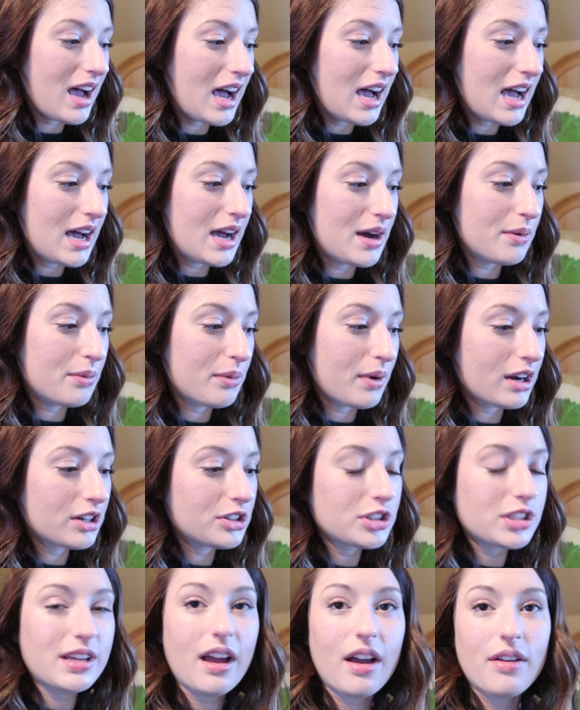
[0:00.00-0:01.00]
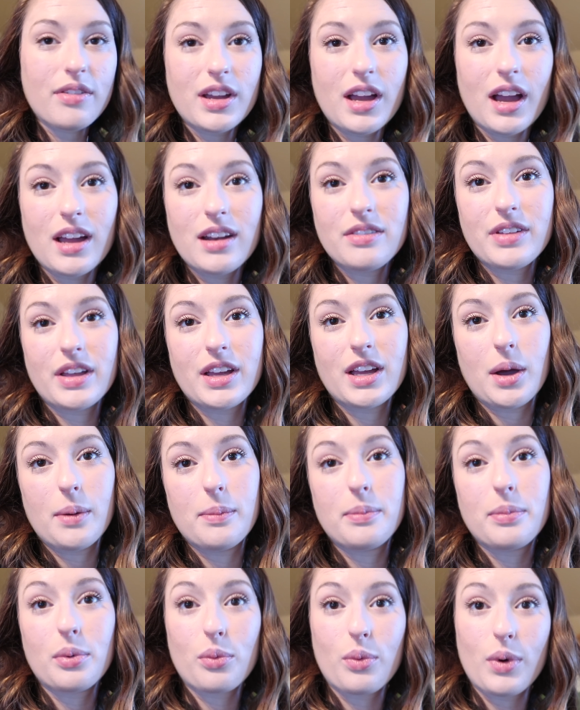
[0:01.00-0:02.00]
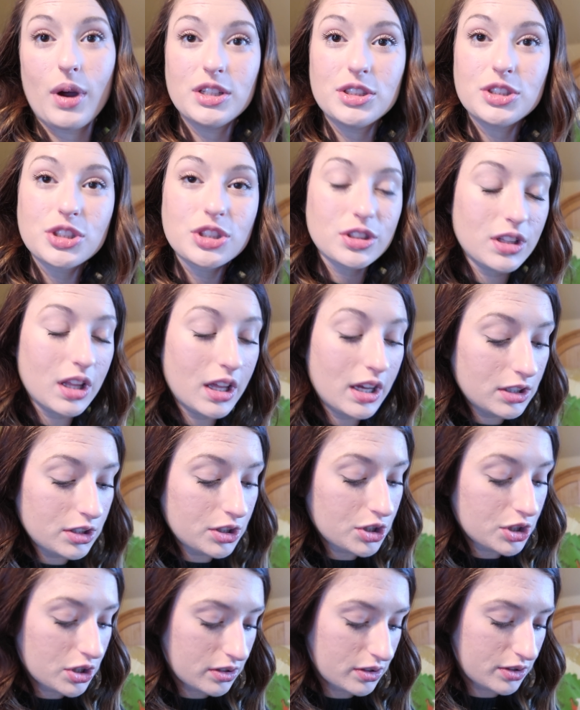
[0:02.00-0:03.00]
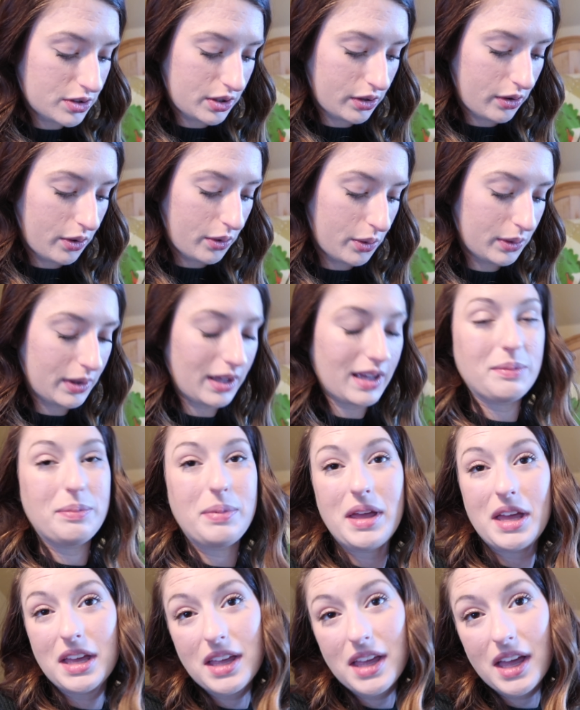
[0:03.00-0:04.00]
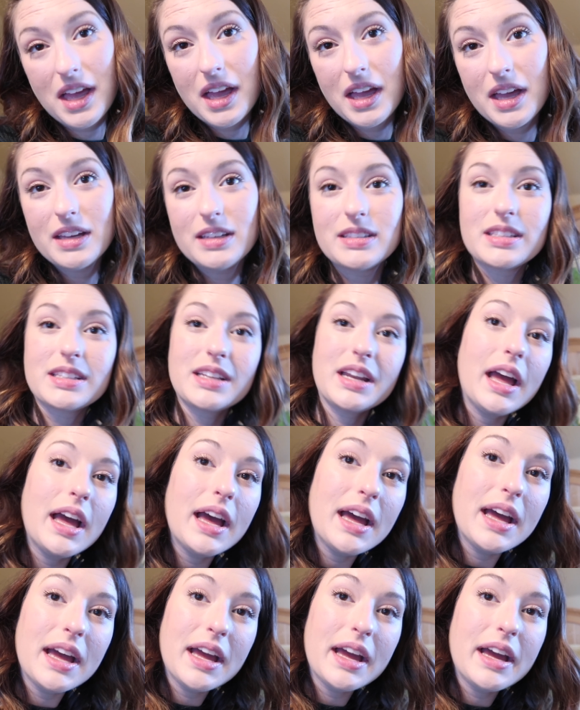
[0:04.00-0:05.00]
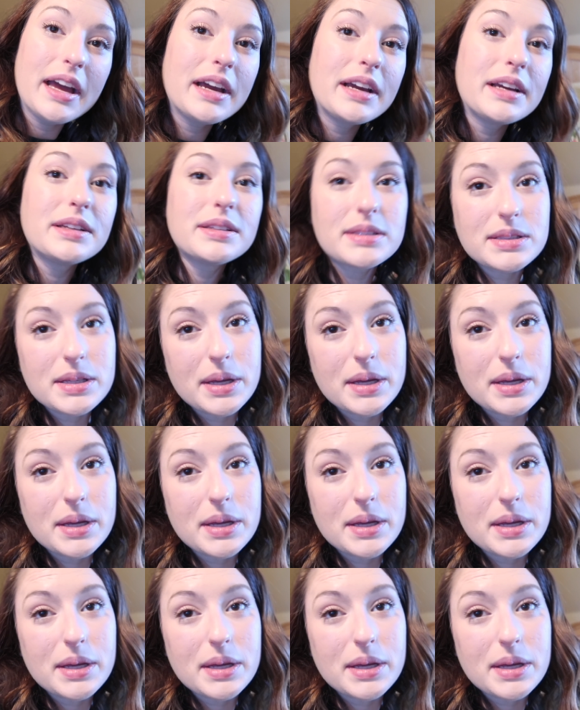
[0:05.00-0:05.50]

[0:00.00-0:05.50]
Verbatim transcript: Uh, we're actually having kind of like a brunch lunch. So like pancakes and eggs.